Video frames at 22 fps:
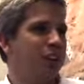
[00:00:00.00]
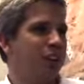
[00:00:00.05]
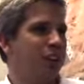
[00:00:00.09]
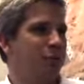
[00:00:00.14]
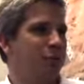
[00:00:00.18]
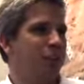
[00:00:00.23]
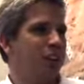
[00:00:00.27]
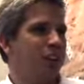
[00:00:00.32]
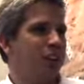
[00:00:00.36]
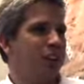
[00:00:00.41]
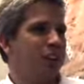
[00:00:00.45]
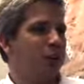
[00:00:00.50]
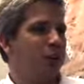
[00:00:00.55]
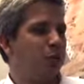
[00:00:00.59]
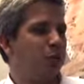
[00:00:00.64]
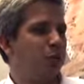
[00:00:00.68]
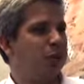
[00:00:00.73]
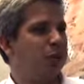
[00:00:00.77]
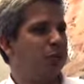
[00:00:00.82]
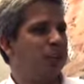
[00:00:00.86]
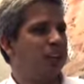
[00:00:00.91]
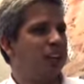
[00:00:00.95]
team. And
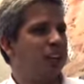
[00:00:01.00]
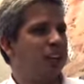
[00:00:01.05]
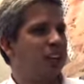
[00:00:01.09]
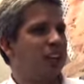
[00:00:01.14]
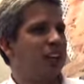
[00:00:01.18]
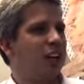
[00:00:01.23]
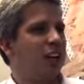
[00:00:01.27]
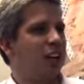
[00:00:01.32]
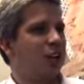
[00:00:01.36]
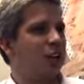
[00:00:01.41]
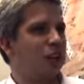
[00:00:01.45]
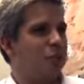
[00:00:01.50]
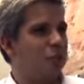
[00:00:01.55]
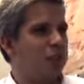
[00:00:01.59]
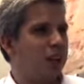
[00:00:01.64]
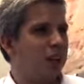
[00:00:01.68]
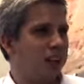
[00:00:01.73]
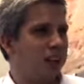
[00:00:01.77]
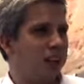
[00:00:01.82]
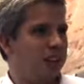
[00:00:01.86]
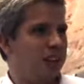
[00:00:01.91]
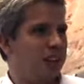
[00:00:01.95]
what we said is, how can we
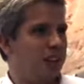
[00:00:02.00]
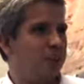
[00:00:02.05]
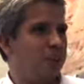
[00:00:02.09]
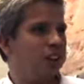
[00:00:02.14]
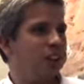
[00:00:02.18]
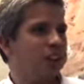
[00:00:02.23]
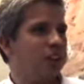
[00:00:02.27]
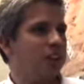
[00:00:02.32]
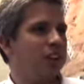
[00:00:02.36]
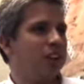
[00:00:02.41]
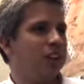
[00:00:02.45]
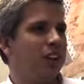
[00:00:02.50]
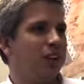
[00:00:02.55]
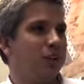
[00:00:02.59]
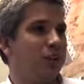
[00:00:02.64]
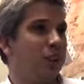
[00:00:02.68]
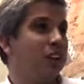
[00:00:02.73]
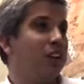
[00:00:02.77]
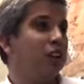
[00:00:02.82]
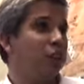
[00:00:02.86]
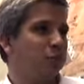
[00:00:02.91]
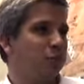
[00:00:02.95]
make a difference in the
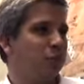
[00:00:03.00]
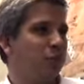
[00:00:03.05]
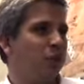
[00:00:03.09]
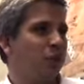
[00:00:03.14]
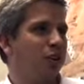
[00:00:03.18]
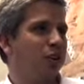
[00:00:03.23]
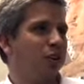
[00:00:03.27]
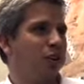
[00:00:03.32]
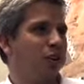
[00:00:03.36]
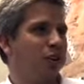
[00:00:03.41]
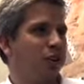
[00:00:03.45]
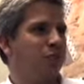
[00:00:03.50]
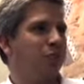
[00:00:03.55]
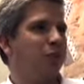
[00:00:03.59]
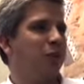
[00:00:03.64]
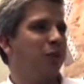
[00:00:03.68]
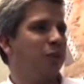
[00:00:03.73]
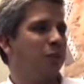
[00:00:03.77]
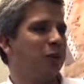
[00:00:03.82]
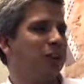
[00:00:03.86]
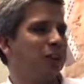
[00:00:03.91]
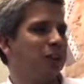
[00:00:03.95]
rental market, in the
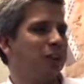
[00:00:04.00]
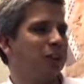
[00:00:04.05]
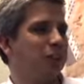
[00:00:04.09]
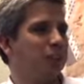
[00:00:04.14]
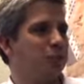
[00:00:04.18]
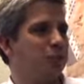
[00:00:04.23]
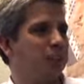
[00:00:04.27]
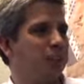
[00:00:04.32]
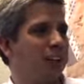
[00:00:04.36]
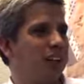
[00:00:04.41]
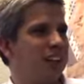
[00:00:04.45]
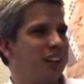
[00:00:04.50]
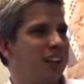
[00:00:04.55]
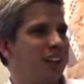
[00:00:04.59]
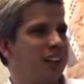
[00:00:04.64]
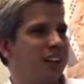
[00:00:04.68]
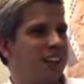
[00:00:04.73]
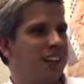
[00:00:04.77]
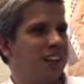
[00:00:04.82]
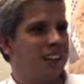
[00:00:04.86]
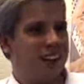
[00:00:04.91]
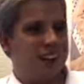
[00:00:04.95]
affordable housing space?
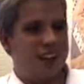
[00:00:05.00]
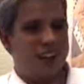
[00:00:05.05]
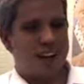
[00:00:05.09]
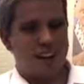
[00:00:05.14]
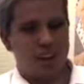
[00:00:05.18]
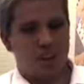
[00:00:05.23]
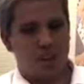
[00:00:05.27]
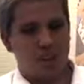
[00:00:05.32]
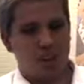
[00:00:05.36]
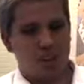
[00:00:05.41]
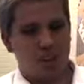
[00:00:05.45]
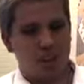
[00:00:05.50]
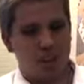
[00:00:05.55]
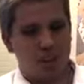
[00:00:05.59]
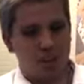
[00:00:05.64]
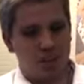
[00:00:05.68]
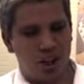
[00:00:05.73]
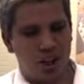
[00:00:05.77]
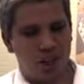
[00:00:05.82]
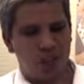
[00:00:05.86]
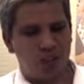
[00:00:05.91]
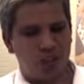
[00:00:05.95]
So
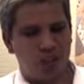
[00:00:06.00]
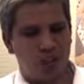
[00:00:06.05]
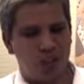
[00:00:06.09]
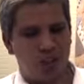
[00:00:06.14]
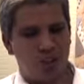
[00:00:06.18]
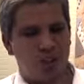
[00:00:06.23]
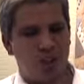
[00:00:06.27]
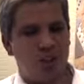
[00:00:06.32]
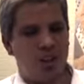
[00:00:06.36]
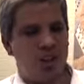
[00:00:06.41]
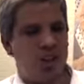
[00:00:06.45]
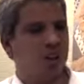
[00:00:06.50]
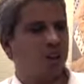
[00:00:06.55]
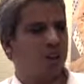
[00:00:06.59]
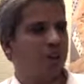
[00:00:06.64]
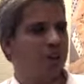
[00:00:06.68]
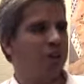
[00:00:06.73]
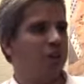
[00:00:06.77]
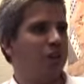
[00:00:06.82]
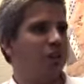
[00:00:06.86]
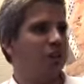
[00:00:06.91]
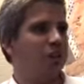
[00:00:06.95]
there we're going to get
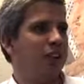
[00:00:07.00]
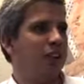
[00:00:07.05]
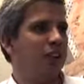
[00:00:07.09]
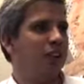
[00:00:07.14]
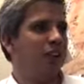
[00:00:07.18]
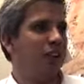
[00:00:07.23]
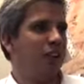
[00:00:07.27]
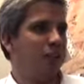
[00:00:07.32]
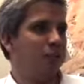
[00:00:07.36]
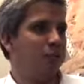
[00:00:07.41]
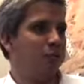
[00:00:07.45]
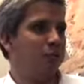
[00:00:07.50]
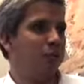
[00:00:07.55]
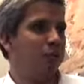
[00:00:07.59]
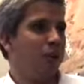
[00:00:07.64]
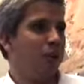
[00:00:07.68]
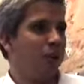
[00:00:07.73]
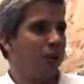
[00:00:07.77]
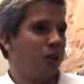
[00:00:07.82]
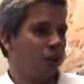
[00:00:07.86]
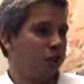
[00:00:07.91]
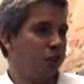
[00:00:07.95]
everything
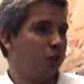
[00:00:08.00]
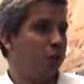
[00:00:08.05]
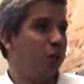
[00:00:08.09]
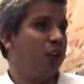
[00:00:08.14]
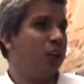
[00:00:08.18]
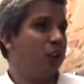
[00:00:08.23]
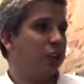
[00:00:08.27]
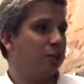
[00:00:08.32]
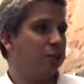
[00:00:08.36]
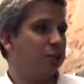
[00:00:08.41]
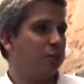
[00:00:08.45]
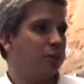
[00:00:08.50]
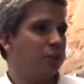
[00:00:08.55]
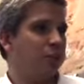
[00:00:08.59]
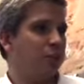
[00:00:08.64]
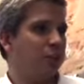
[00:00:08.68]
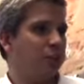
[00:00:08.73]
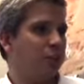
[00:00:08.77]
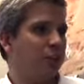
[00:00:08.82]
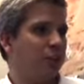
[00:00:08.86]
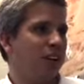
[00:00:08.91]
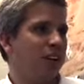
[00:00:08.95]
as green as
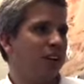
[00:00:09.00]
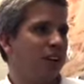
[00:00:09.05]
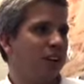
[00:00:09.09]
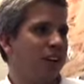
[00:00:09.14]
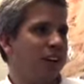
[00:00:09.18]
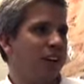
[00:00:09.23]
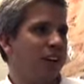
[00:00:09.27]
possible.